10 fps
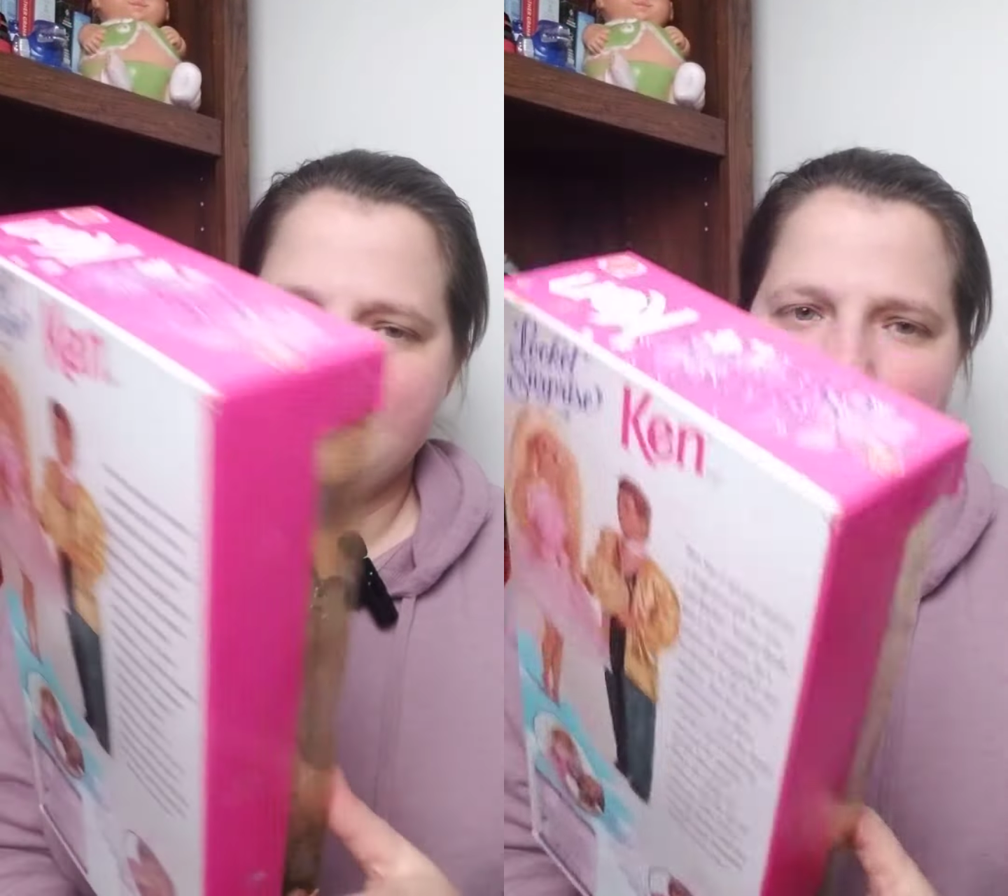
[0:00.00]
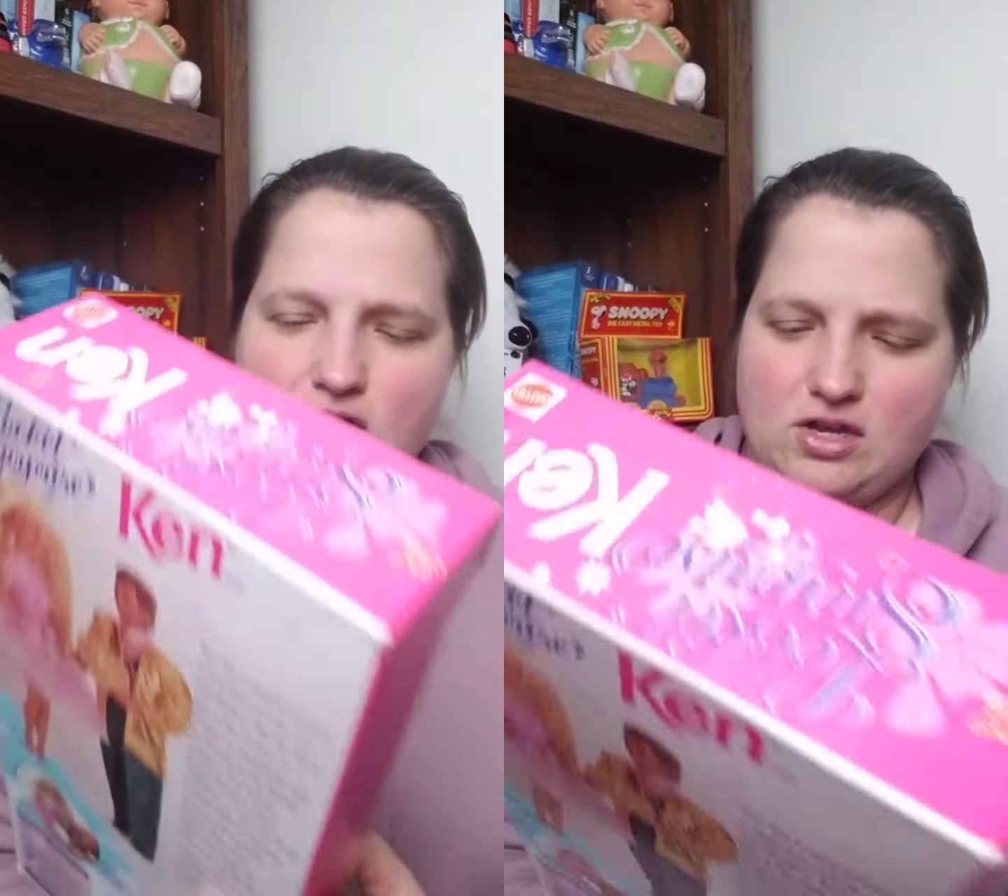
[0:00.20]

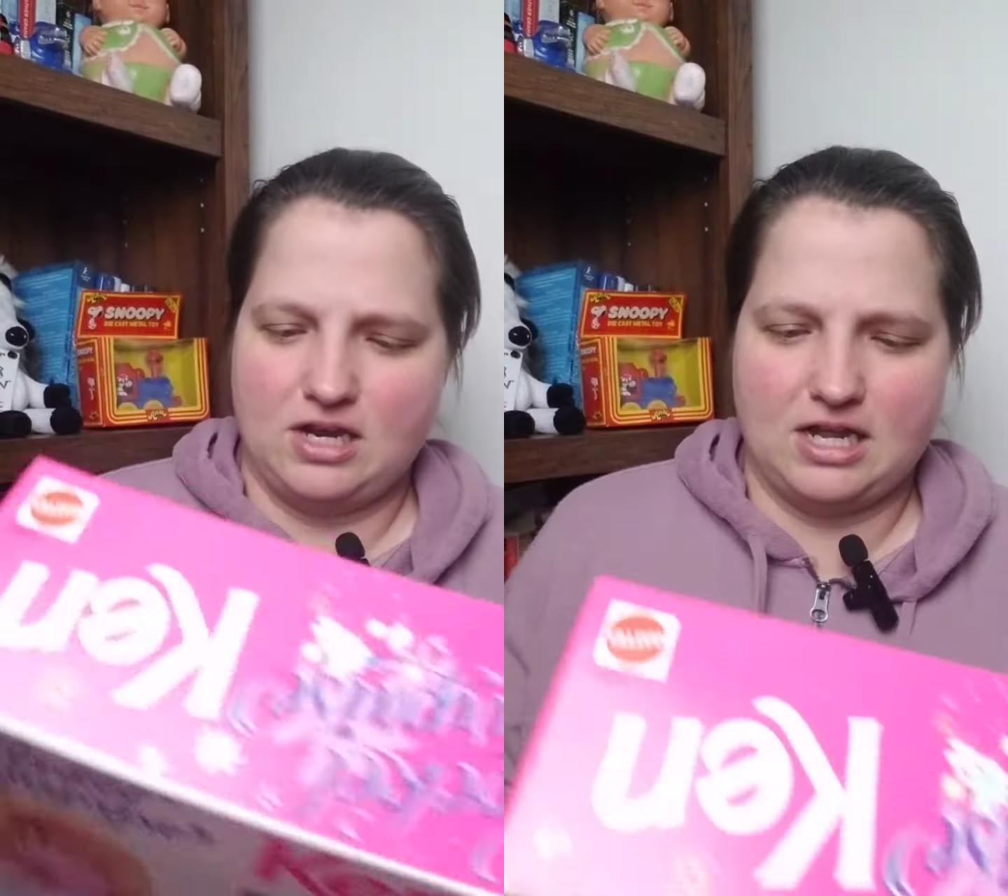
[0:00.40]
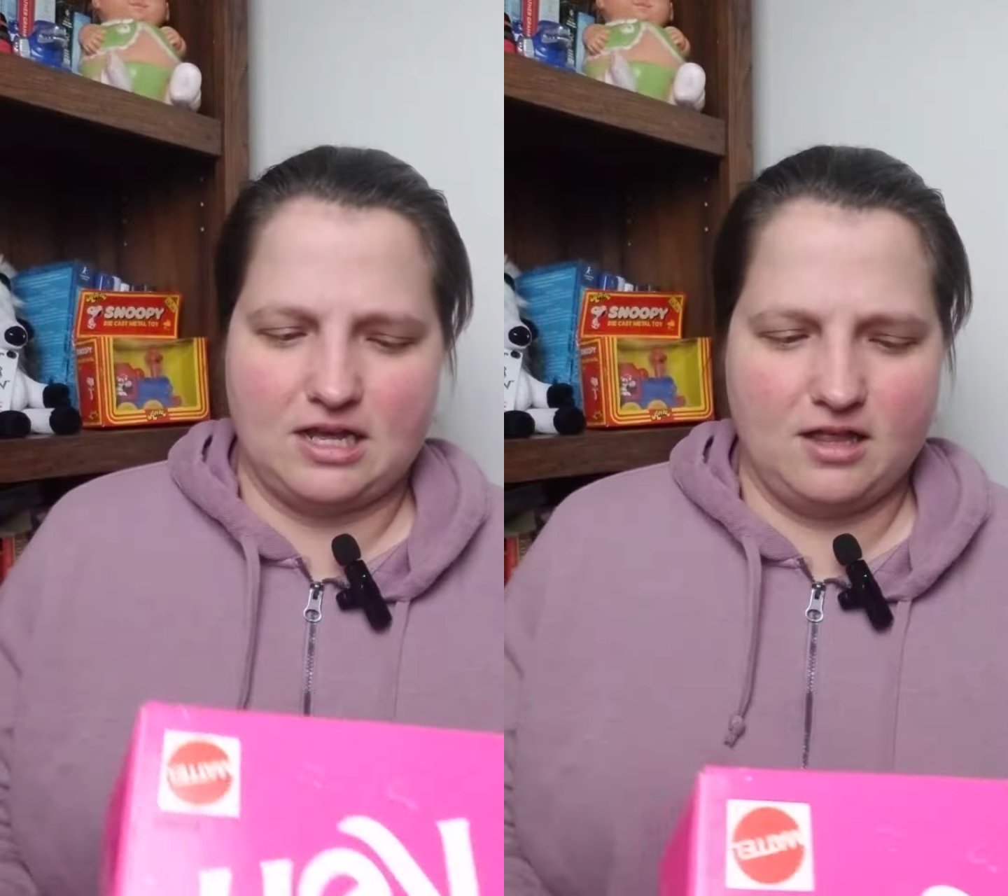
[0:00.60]
very
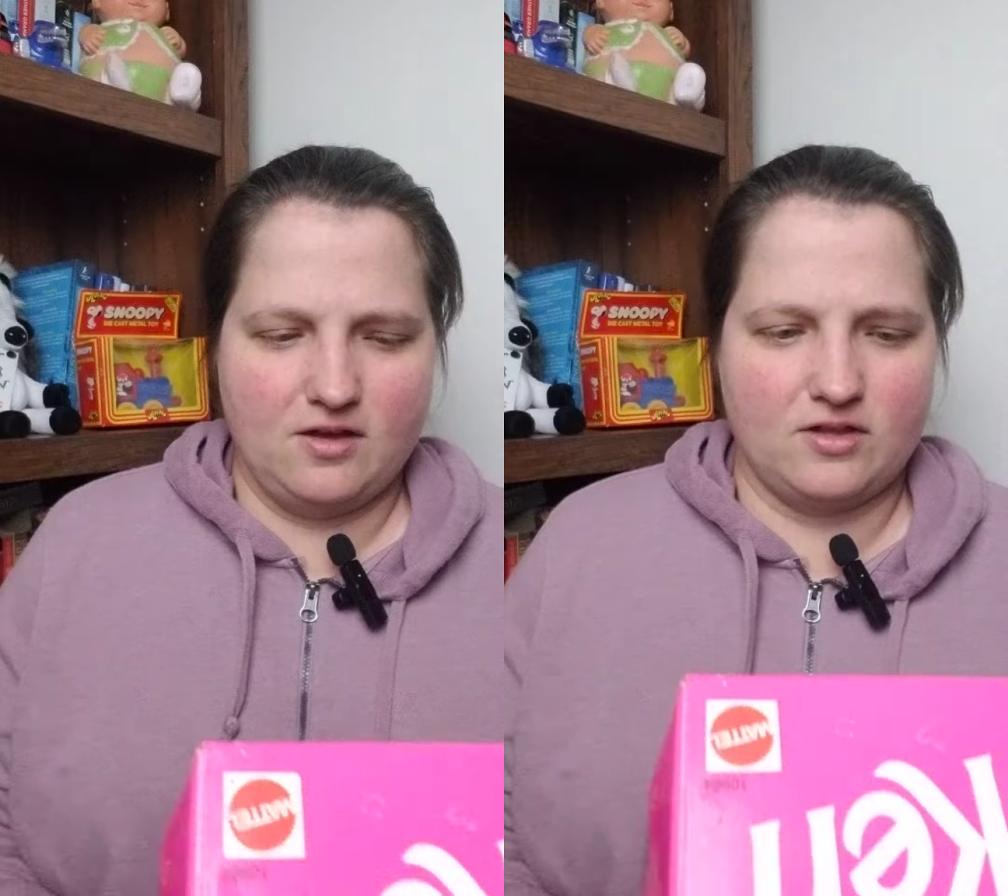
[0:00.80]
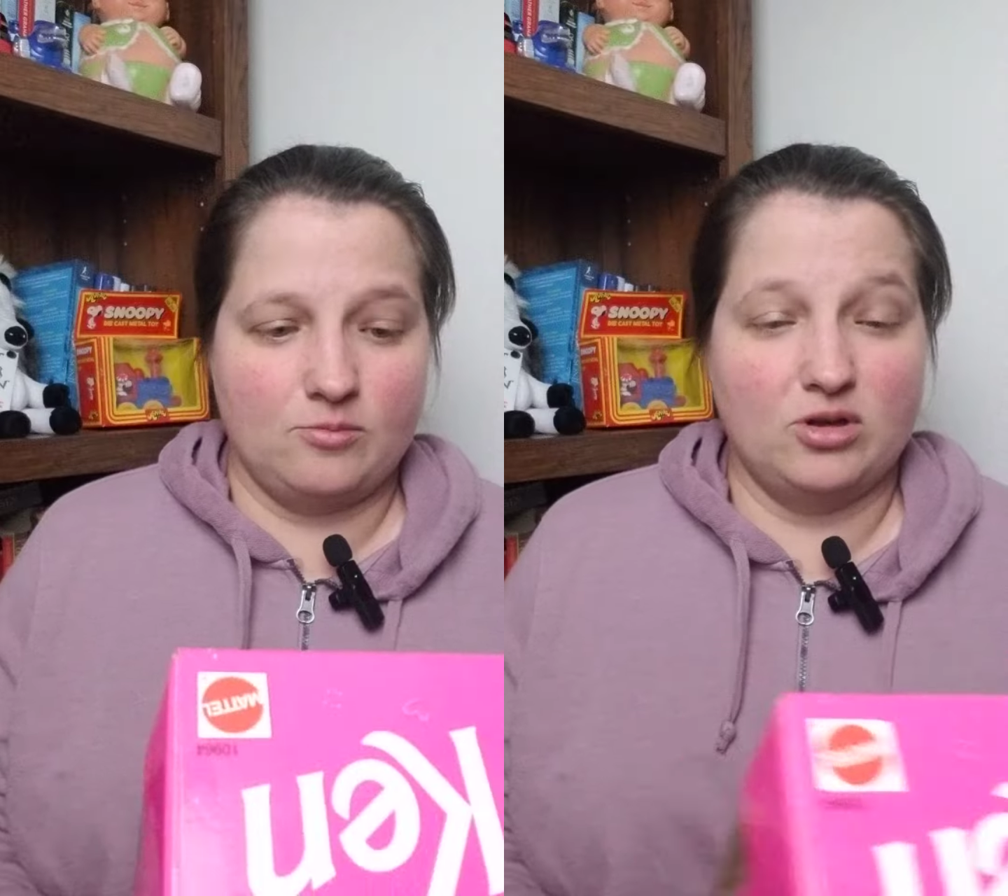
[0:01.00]
unique
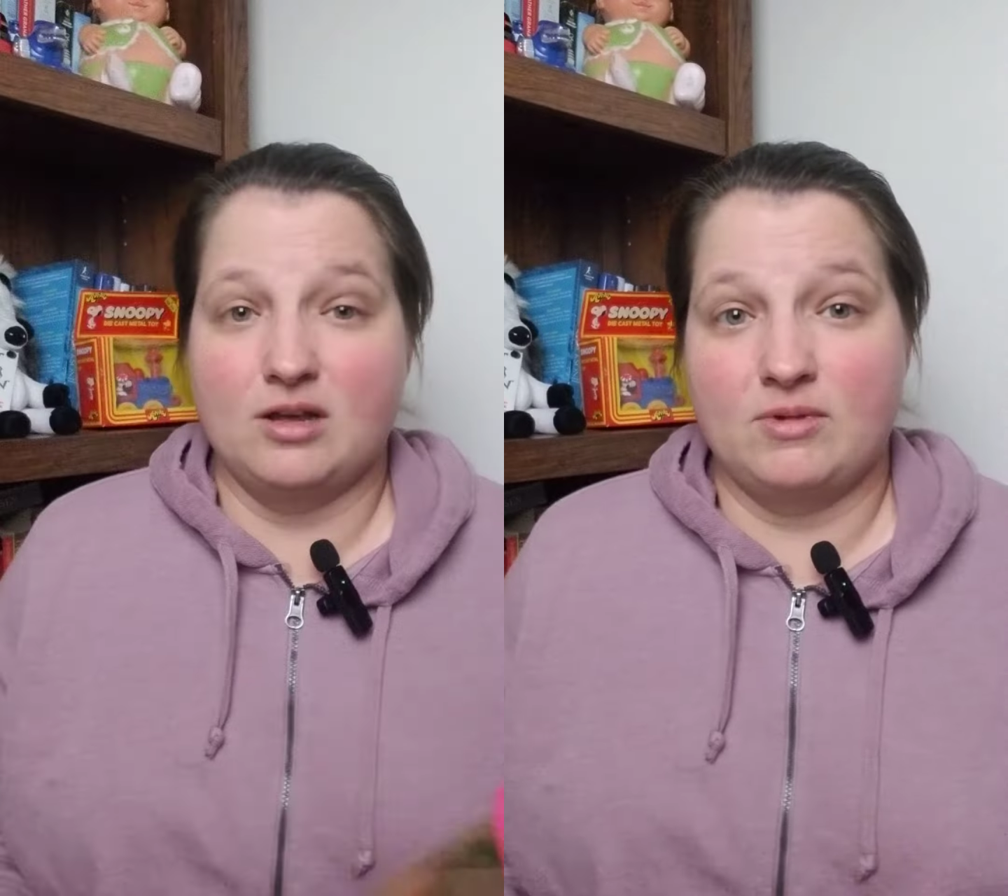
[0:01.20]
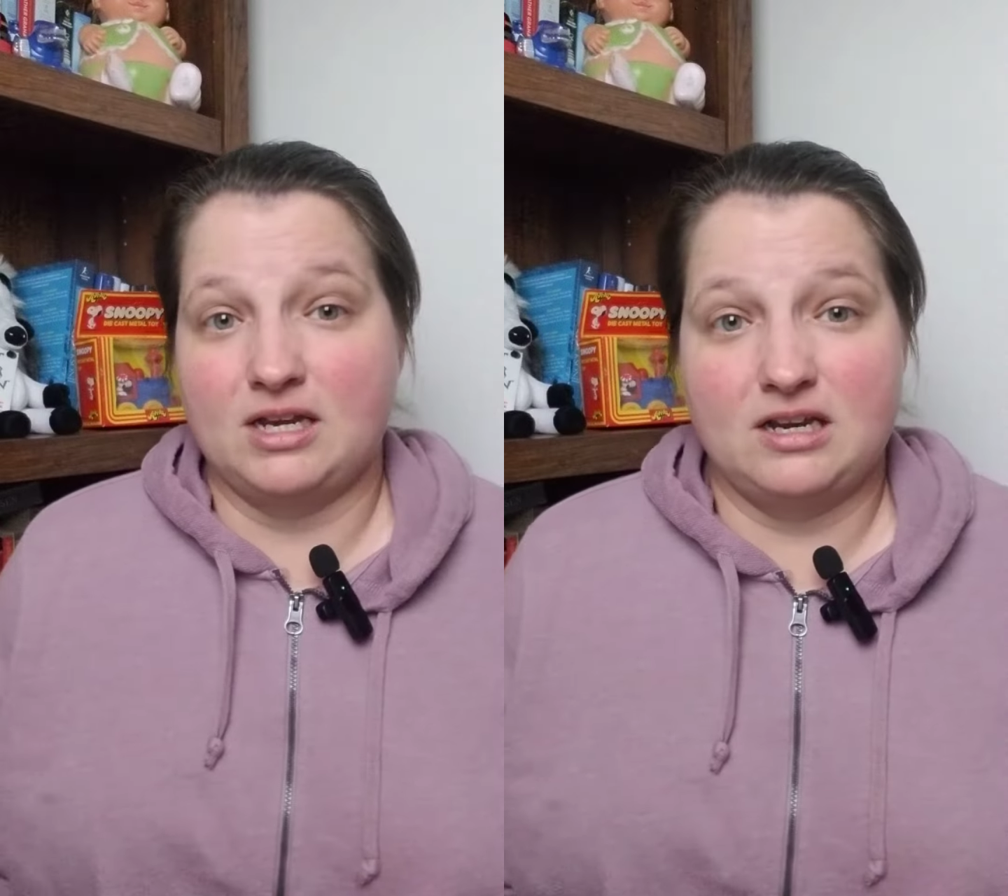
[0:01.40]
clothing, but I
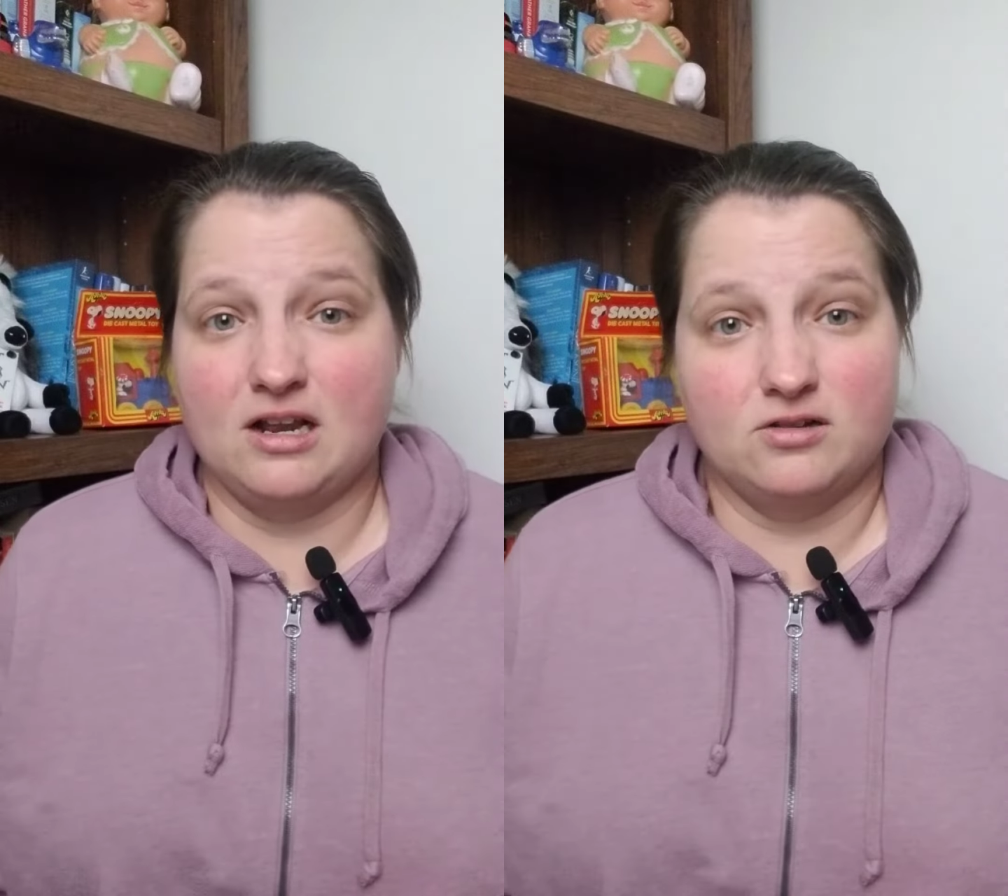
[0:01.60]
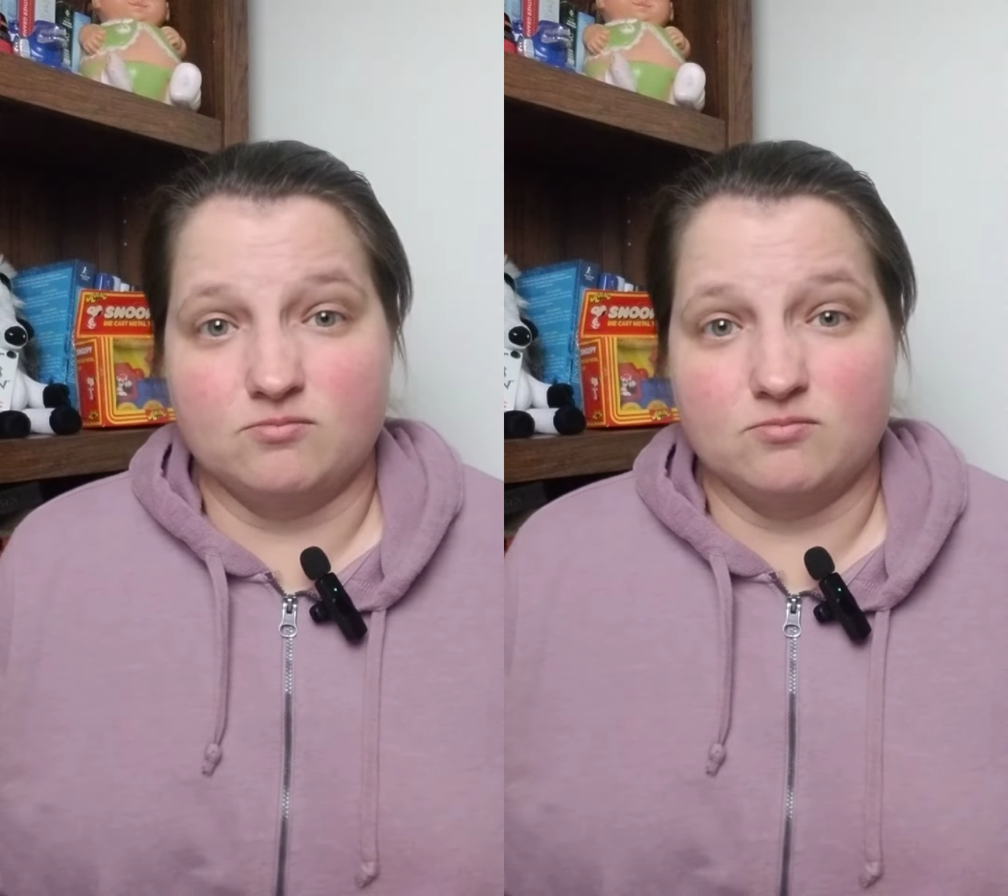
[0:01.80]
mean, you know,